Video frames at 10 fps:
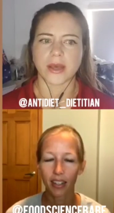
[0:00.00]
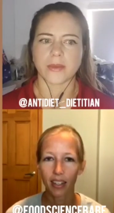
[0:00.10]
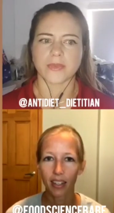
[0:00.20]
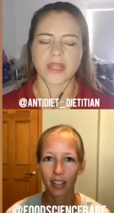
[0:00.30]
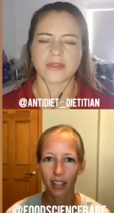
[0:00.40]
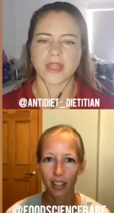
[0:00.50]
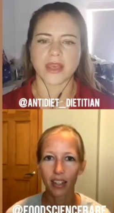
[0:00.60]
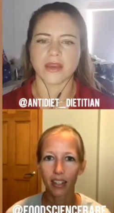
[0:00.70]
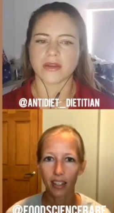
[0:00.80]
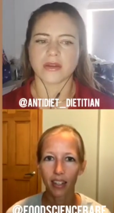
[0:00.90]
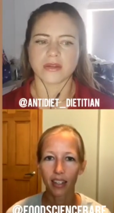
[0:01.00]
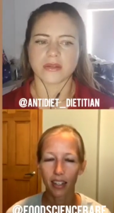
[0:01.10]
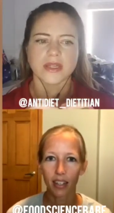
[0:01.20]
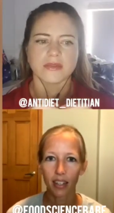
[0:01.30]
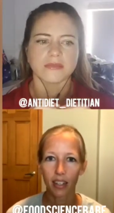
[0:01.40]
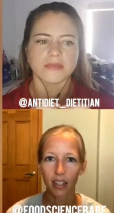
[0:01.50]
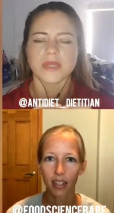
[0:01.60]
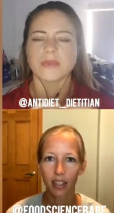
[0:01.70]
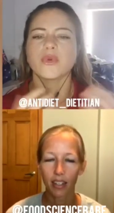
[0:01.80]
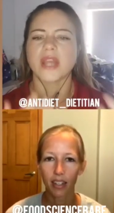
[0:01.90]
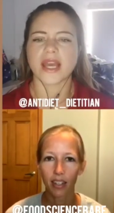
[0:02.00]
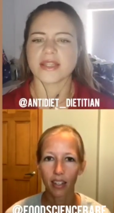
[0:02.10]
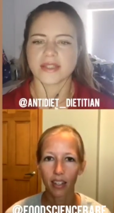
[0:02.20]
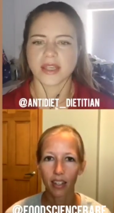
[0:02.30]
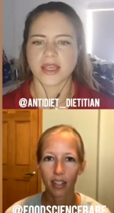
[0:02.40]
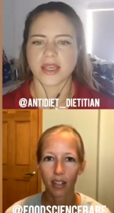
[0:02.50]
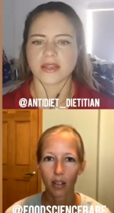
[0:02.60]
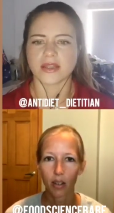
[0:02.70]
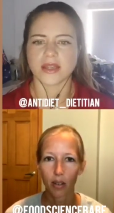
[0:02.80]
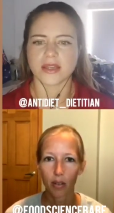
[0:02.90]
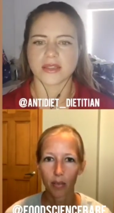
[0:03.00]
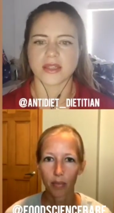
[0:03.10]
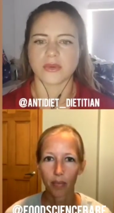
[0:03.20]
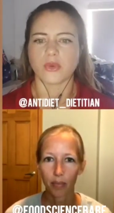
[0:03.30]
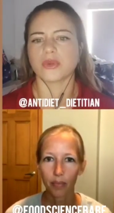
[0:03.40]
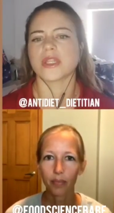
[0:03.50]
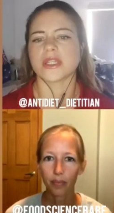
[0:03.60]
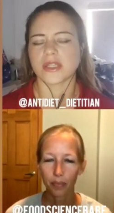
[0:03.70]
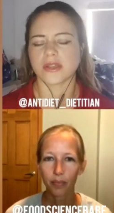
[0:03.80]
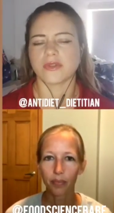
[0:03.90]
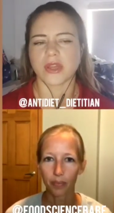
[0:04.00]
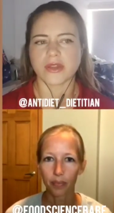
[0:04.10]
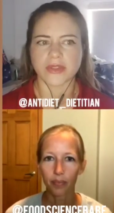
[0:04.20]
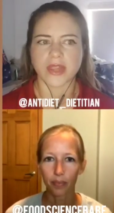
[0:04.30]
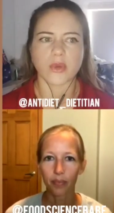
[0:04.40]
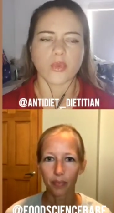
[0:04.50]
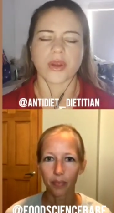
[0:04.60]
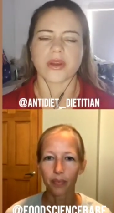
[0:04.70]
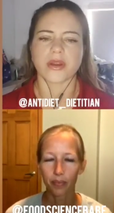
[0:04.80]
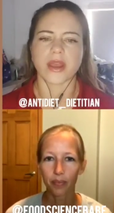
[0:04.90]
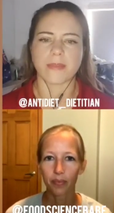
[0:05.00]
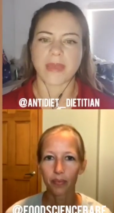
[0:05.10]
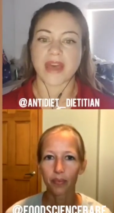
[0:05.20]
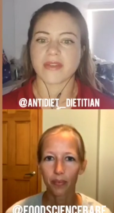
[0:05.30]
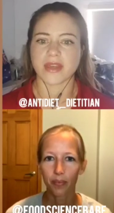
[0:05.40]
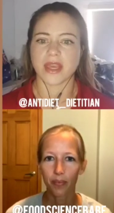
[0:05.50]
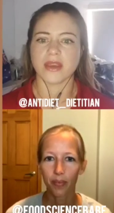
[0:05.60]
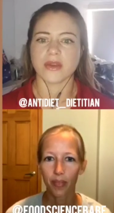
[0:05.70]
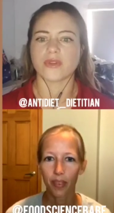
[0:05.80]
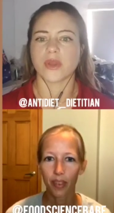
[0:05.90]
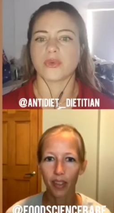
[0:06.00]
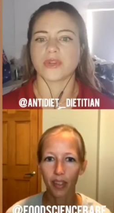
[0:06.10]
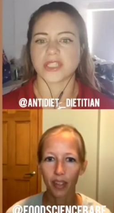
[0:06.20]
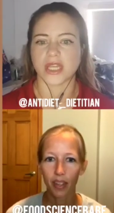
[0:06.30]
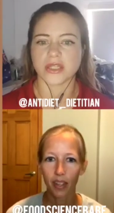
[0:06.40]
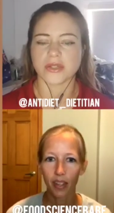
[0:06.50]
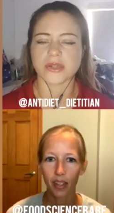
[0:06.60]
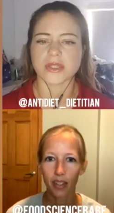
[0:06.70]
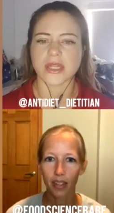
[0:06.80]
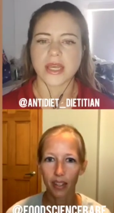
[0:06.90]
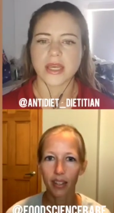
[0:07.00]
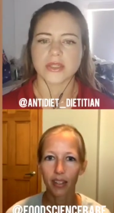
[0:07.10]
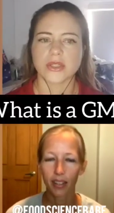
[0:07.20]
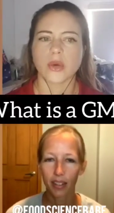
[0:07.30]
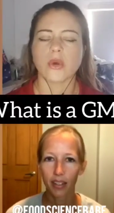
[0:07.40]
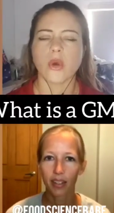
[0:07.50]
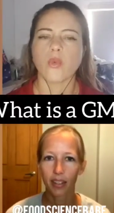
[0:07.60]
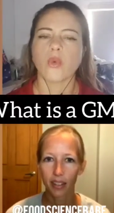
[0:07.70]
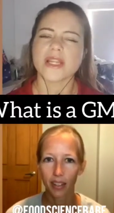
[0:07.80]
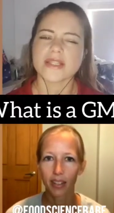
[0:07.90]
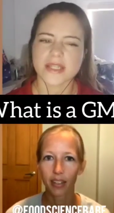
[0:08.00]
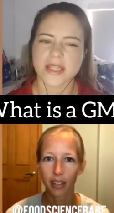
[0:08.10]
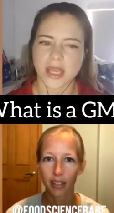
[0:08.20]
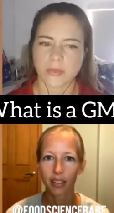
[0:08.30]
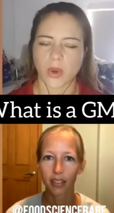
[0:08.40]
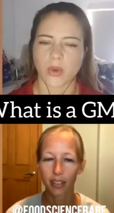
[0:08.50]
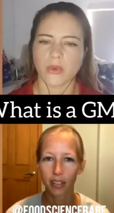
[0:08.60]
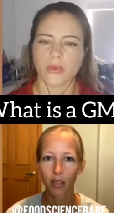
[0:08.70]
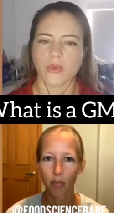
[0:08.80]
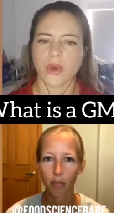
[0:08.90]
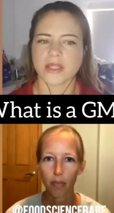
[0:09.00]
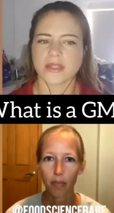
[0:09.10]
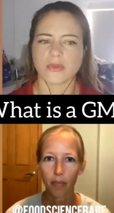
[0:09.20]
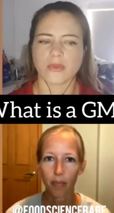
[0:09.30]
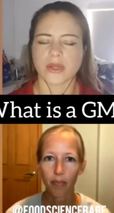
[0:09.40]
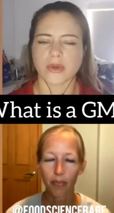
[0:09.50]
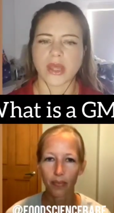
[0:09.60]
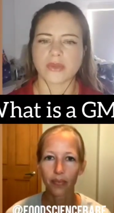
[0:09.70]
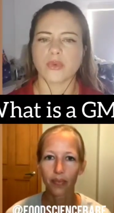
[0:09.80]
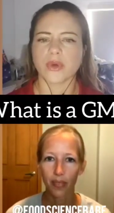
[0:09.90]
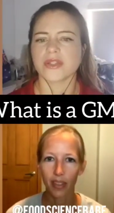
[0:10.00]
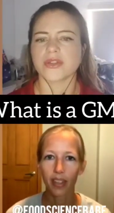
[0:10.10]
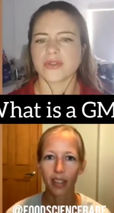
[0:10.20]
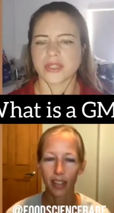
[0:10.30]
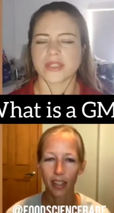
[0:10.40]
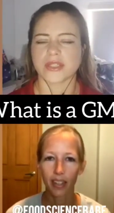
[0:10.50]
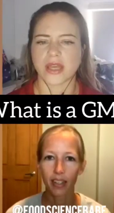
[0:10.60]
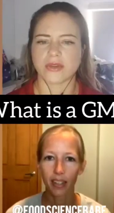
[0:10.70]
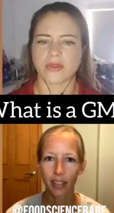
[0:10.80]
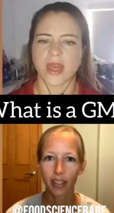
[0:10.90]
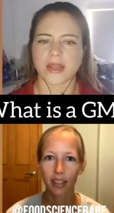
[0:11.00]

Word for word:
Speaker 1: that they are demonizing it as it as it they were a bad thing or they were dangerous. So, what is a GMO? Mm-hmm. What what and what is your stand on that?